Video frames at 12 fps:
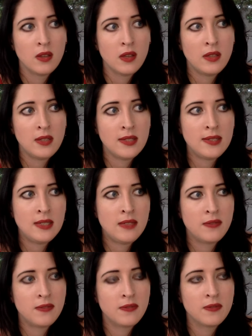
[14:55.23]
It does
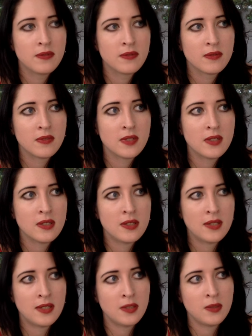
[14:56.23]
leave a
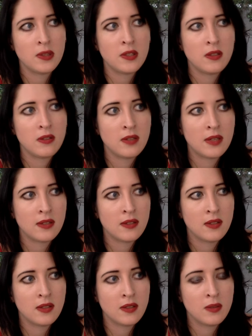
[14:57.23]
sense with you that
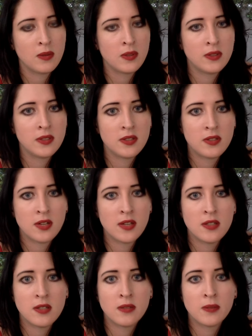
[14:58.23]
the world is
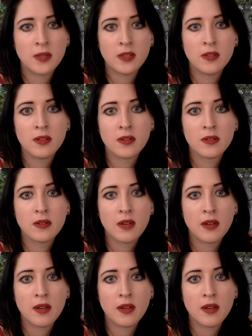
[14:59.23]
stranger than what you know.